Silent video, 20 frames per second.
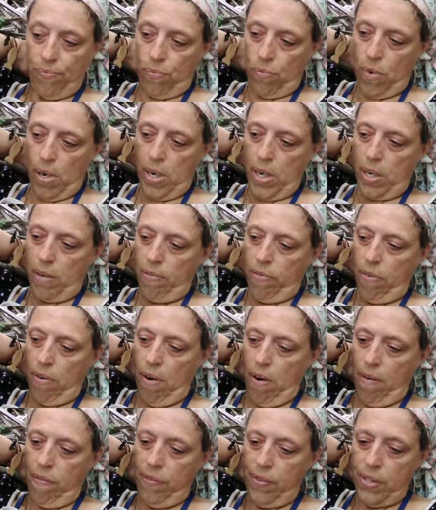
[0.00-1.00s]
running for
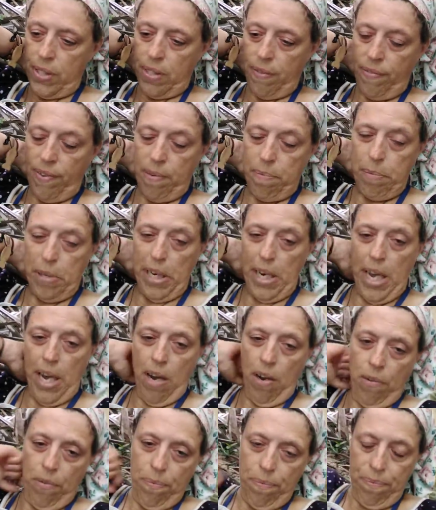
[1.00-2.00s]
office if I'm
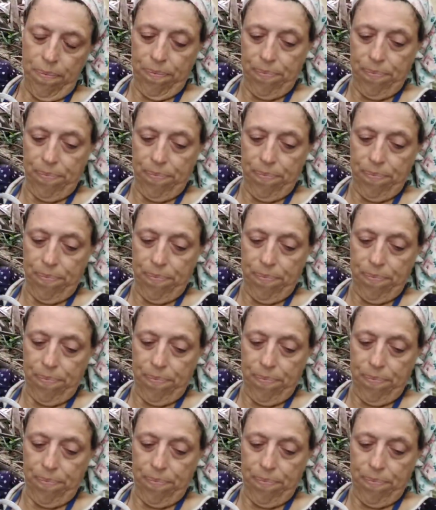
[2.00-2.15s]
allowed.